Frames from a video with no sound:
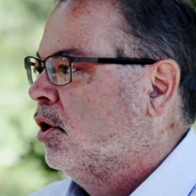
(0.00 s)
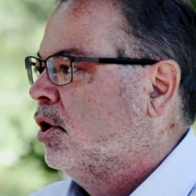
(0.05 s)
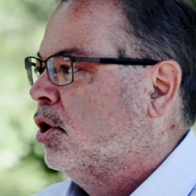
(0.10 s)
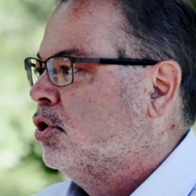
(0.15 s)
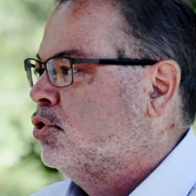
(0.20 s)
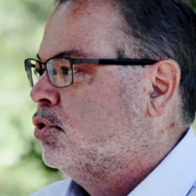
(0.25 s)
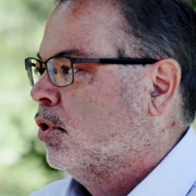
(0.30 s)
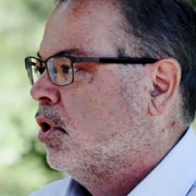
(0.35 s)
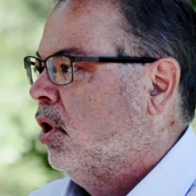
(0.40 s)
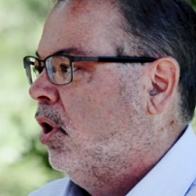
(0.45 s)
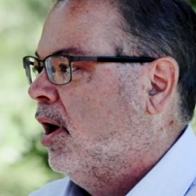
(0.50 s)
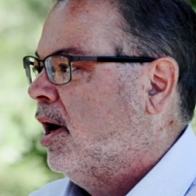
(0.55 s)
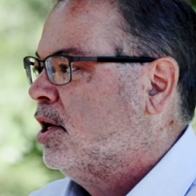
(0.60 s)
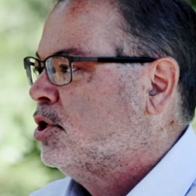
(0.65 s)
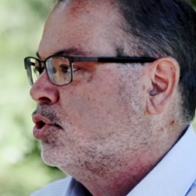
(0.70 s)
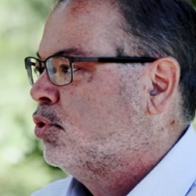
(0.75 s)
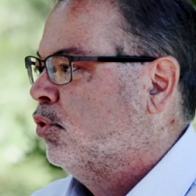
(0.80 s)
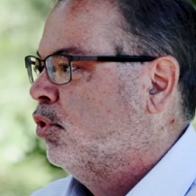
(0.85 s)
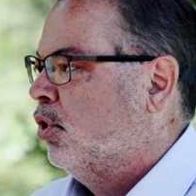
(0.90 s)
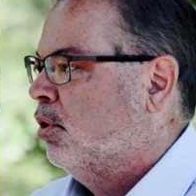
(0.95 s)
look at your
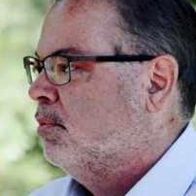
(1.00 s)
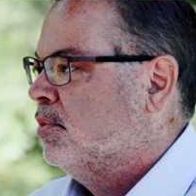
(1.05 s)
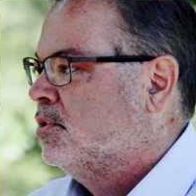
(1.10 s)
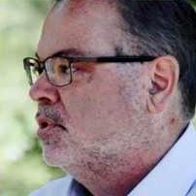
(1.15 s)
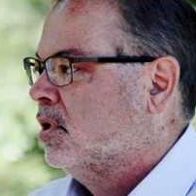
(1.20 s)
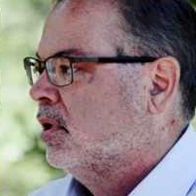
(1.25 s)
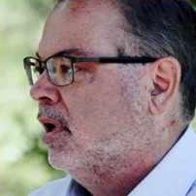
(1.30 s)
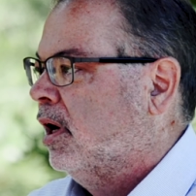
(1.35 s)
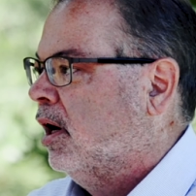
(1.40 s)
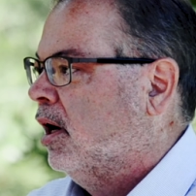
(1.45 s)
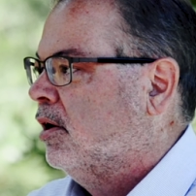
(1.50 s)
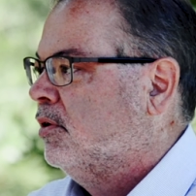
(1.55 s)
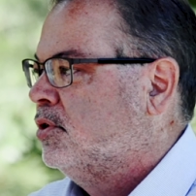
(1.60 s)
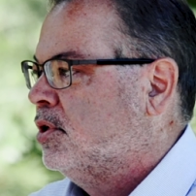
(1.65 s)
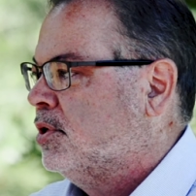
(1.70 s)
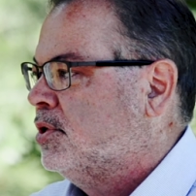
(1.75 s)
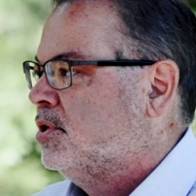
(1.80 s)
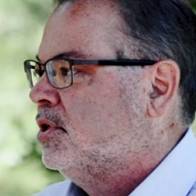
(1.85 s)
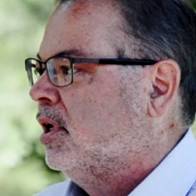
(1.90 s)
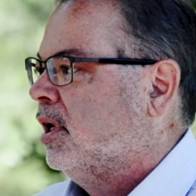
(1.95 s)
classrooms
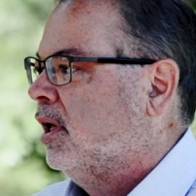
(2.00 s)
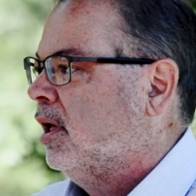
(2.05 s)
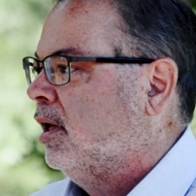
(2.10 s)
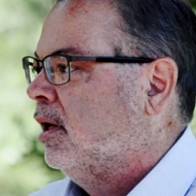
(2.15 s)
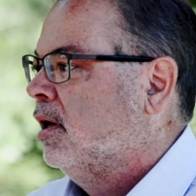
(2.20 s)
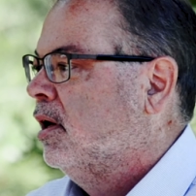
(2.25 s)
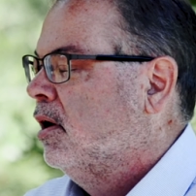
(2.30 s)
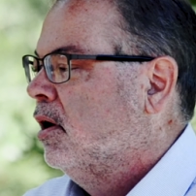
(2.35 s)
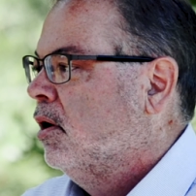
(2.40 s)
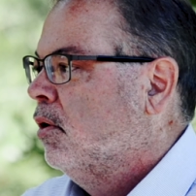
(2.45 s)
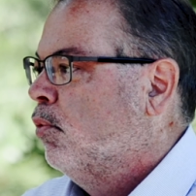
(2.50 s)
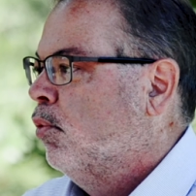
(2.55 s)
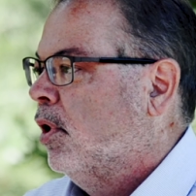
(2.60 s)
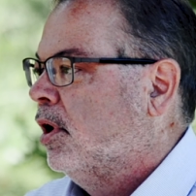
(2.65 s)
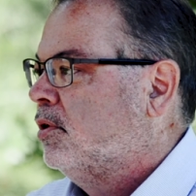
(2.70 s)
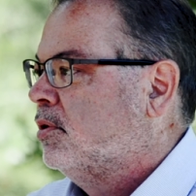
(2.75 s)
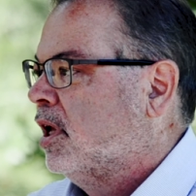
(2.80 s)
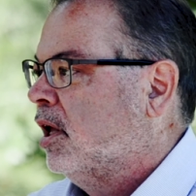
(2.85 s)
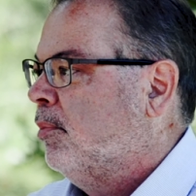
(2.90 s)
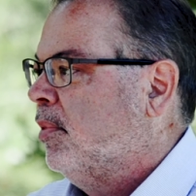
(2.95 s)
to see
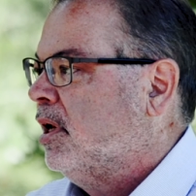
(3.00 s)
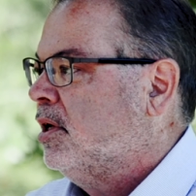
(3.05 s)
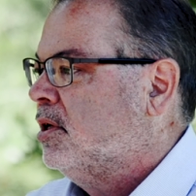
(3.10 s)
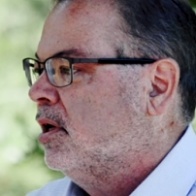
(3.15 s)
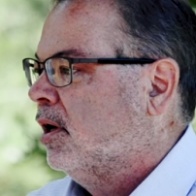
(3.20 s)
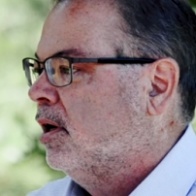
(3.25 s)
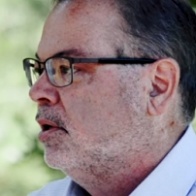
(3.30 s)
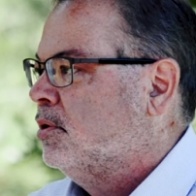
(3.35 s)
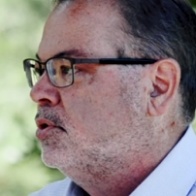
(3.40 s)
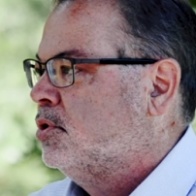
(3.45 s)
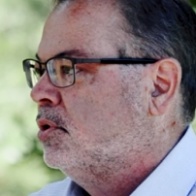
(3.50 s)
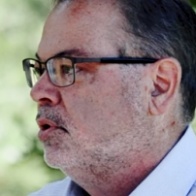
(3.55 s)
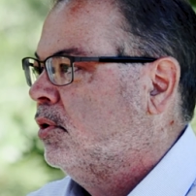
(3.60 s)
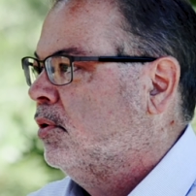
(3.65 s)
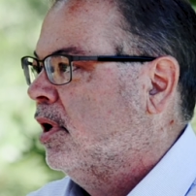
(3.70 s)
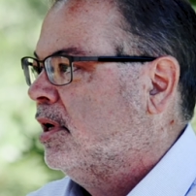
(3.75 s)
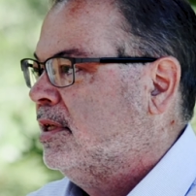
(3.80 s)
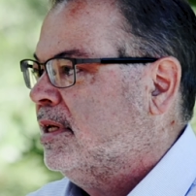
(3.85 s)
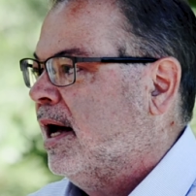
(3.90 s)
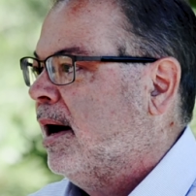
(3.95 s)
what can be done
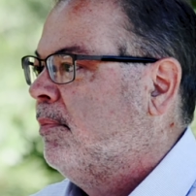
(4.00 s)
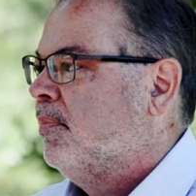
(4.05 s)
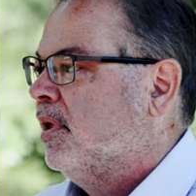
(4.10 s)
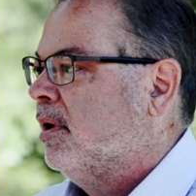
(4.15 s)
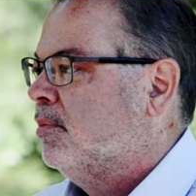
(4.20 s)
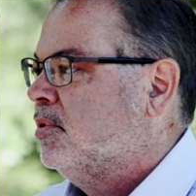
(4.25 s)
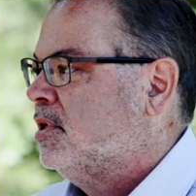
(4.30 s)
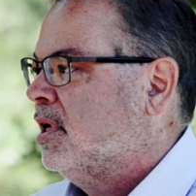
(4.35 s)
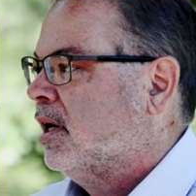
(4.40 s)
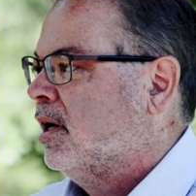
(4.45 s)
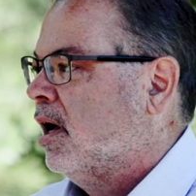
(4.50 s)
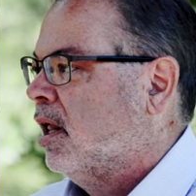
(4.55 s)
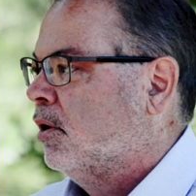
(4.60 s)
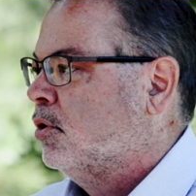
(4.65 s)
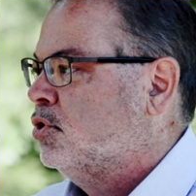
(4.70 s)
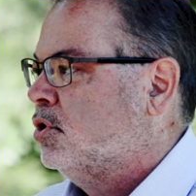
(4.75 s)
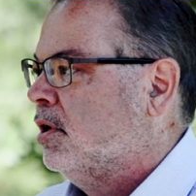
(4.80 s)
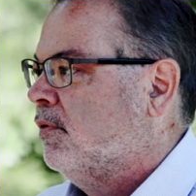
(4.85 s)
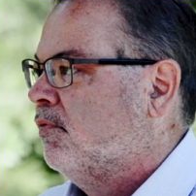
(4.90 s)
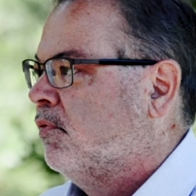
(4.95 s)
to adapt them
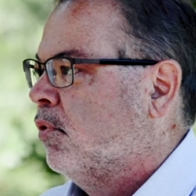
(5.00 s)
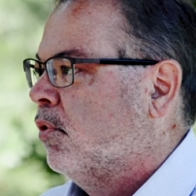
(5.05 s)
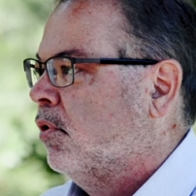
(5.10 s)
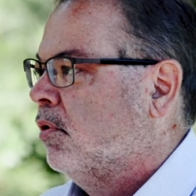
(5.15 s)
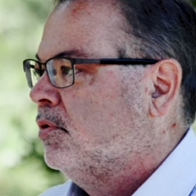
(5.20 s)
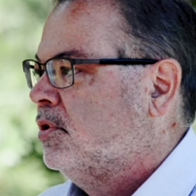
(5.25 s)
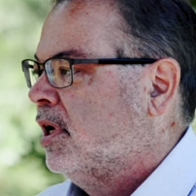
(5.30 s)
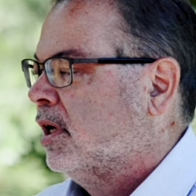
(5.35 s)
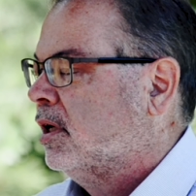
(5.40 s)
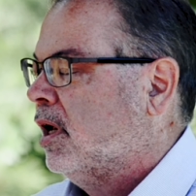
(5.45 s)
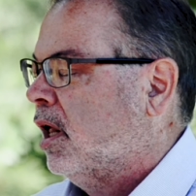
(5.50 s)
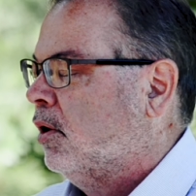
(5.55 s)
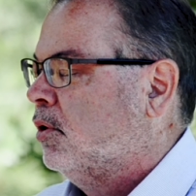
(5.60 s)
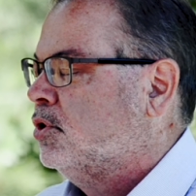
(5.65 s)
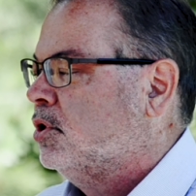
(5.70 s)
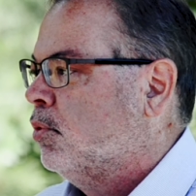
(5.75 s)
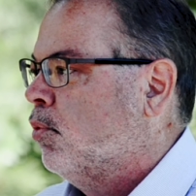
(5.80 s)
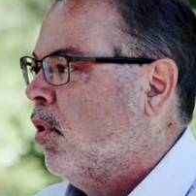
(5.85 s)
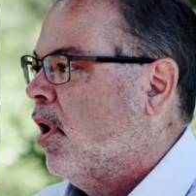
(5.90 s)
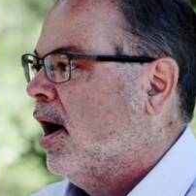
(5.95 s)

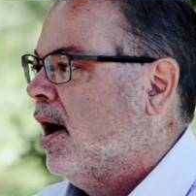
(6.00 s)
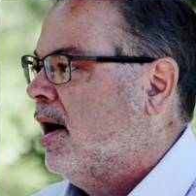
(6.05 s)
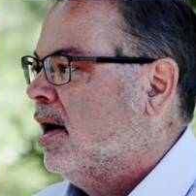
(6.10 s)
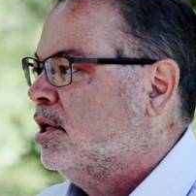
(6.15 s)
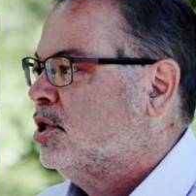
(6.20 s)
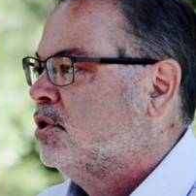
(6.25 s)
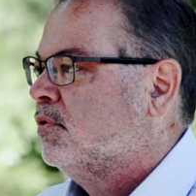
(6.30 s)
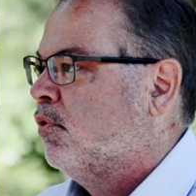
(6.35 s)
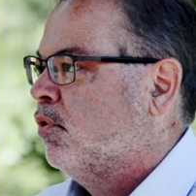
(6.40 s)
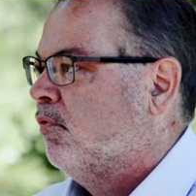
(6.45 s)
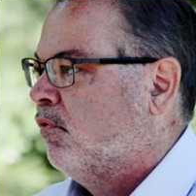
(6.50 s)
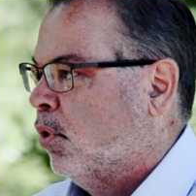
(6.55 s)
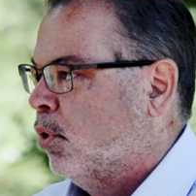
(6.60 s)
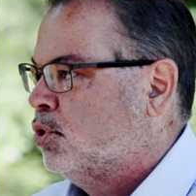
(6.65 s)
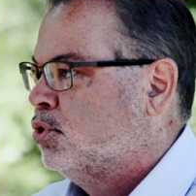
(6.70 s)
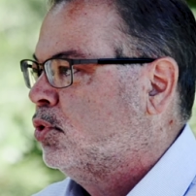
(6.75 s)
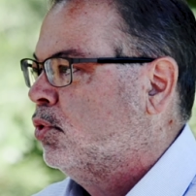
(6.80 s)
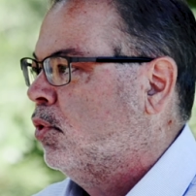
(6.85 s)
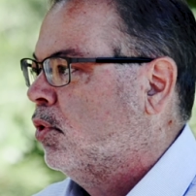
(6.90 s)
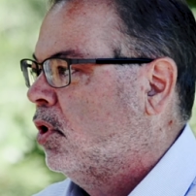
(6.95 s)
technology-wise for
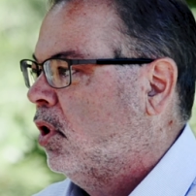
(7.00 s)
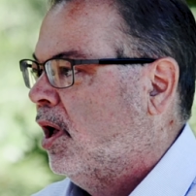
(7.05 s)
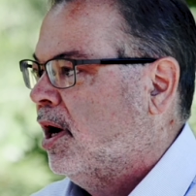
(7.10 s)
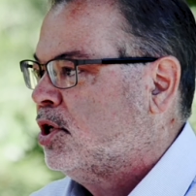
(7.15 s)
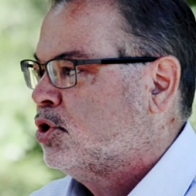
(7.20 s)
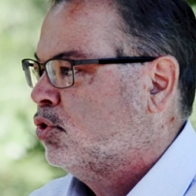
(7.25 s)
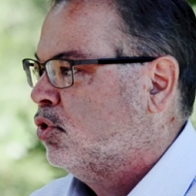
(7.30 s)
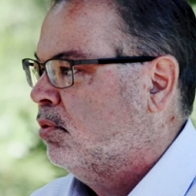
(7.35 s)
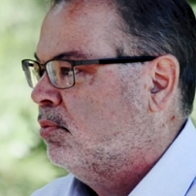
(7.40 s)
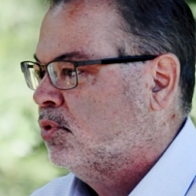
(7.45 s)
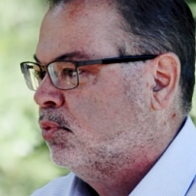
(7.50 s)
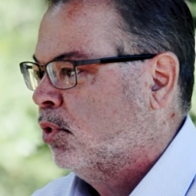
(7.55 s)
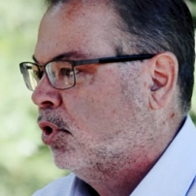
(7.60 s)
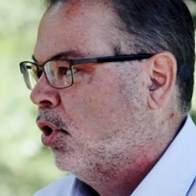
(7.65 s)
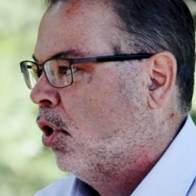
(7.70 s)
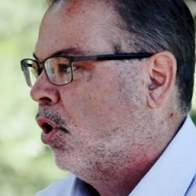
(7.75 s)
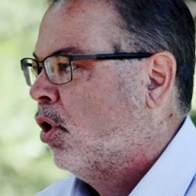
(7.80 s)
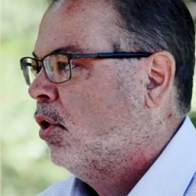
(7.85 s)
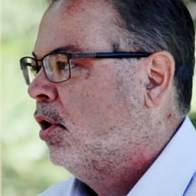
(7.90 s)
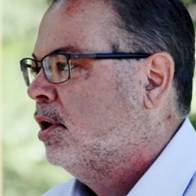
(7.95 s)
virtual classrooms.
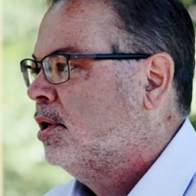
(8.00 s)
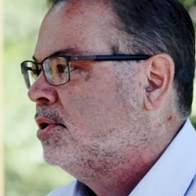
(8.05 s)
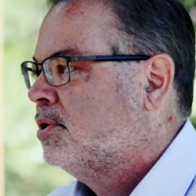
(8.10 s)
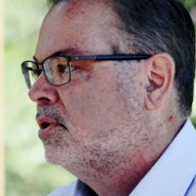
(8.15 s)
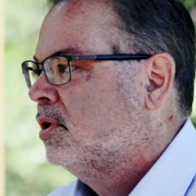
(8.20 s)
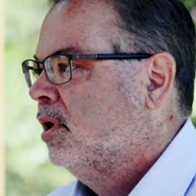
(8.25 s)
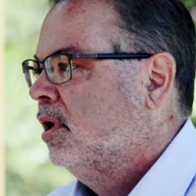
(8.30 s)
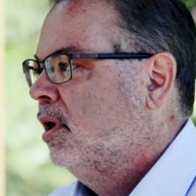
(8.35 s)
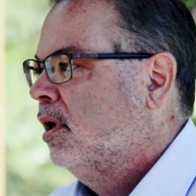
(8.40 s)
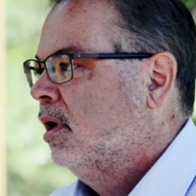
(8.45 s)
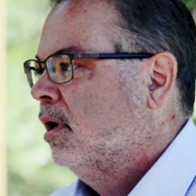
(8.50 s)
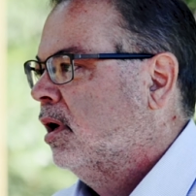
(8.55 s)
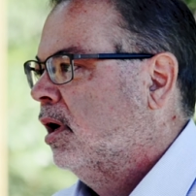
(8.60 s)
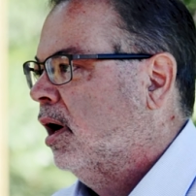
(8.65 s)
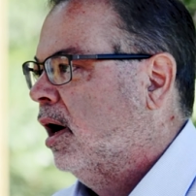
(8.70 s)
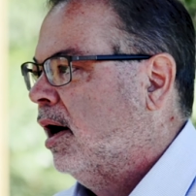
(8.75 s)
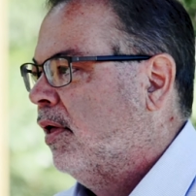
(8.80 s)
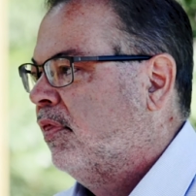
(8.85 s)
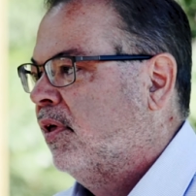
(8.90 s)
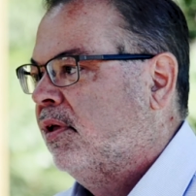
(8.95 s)
Regardless,
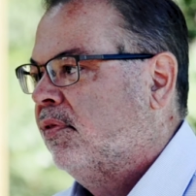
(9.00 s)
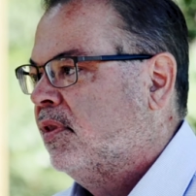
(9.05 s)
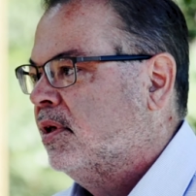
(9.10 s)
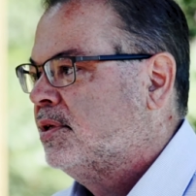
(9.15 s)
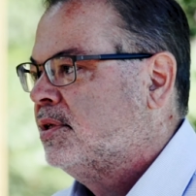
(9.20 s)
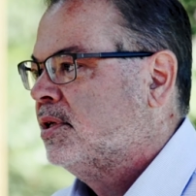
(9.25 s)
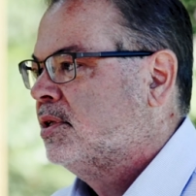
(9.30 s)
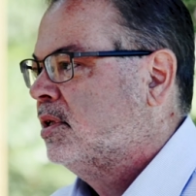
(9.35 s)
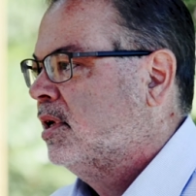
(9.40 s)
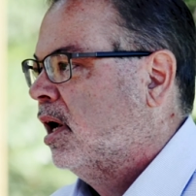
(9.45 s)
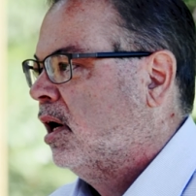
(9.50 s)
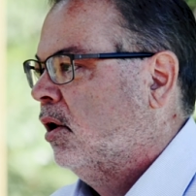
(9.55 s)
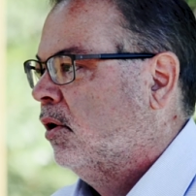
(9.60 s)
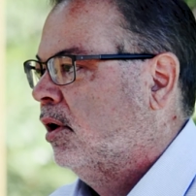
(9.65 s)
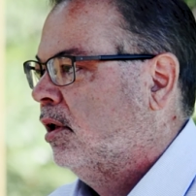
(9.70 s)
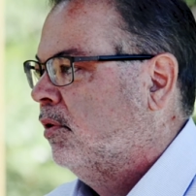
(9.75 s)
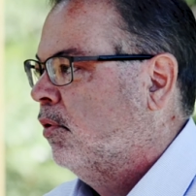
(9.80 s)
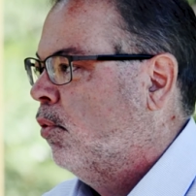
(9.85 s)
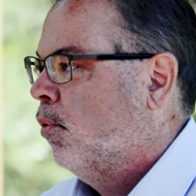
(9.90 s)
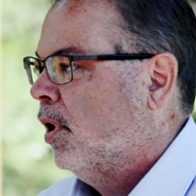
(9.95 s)
I think this is not
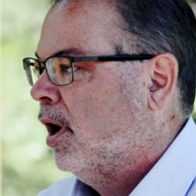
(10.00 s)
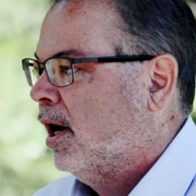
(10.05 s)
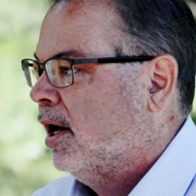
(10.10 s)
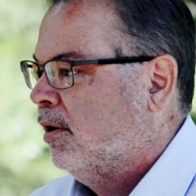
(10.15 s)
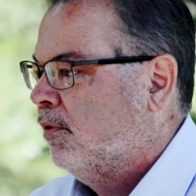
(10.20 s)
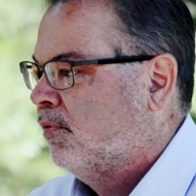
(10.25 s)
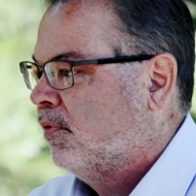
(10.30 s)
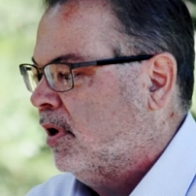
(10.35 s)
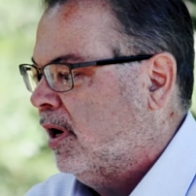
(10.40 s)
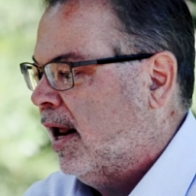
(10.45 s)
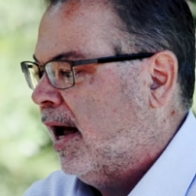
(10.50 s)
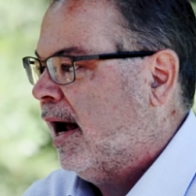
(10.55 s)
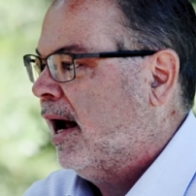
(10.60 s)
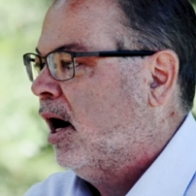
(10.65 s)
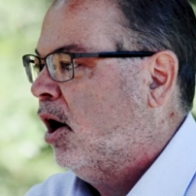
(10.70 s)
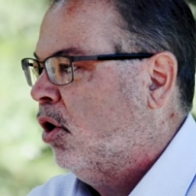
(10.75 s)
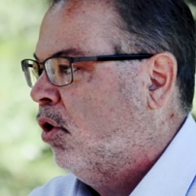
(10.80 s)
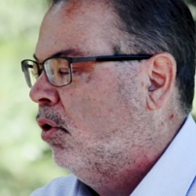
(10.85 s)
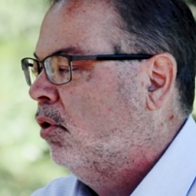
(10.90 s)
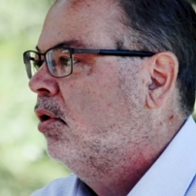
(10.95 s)
only the wave
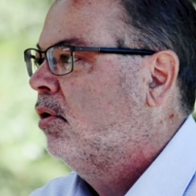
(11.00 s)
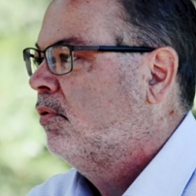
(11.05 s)
now